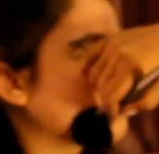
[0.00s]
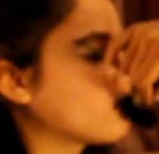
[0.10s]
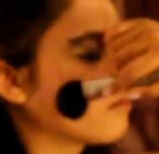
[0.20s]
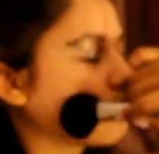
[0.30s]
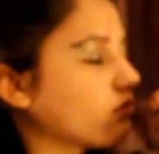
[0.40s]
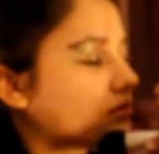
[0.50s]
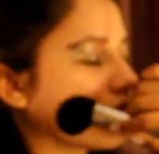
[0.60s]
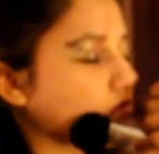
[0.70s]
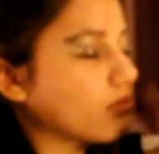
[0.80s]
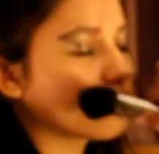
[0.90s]
Set
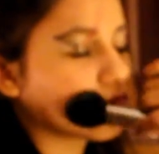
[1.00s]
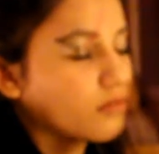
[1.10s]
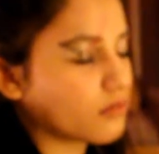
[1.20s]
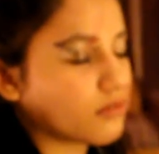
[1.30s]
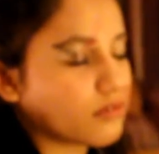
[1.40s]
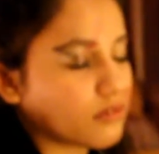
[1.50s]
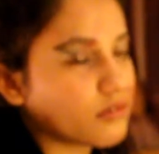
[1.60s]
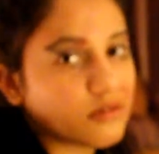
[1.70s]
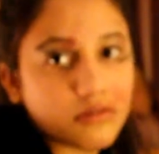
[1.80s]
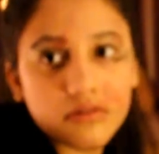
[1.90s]

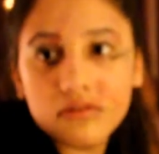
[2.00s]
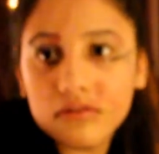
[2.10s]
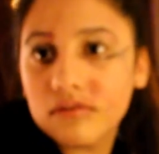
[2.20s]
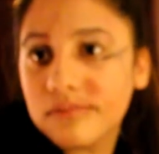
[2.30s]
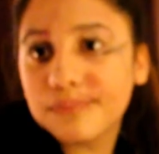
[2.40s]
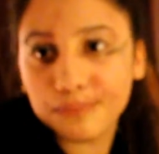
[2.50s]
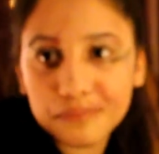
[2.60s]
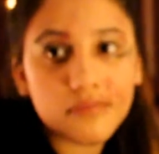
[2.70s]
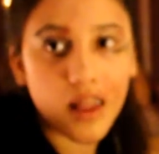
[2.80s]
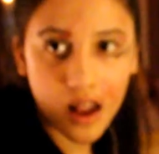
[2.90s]
the makeup
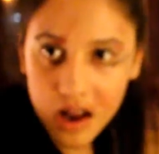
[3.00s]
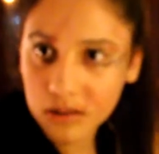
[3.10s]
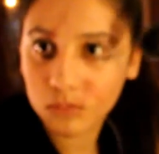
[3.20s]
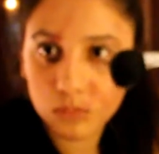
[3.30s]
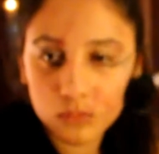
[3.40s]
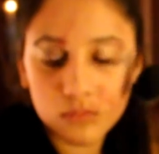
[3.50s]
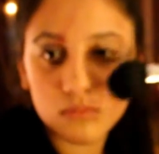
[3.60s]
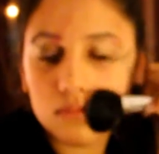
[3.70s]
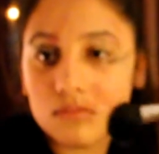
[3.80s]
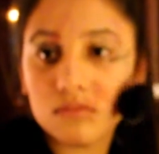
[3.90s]
so when you're
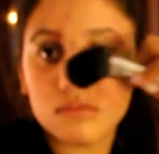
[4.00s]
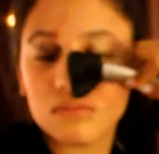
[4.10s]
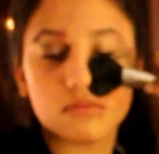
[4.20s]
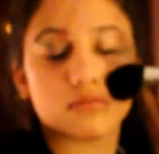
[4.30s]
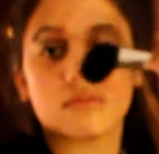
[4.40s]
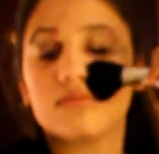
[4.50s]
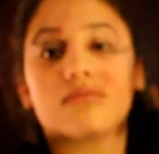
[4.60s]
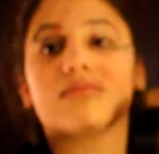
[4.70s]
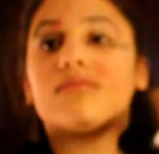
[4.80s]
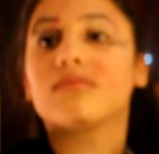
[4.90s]
leaving for
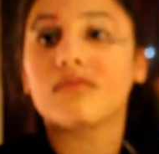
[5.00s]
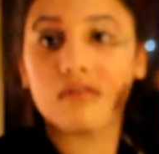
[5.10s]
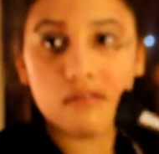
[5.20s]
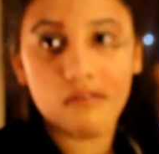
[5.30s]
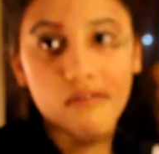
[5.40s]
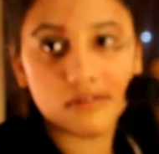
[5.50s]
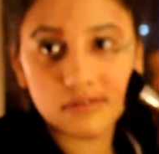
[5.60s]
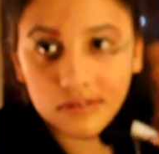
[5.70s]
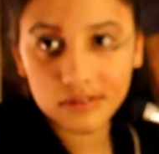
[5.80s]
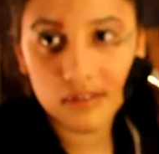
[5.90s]
Halloween
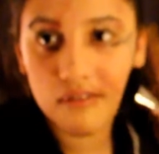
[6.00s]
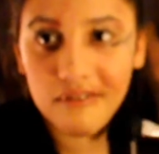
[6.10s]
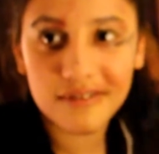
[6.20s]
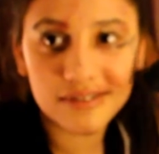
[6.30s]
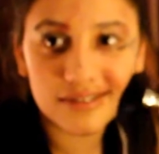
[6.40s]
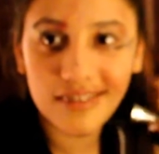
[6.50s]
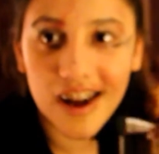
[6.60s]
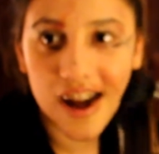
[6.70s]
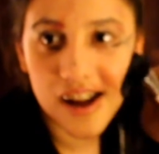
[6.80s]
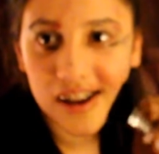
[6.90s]
and safe it
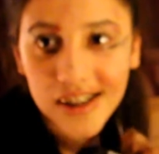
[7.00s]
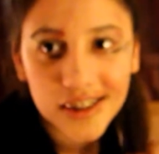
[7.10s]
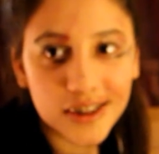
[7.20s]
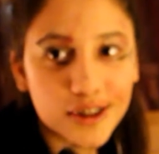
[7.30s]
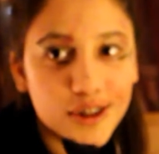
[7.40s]
rains.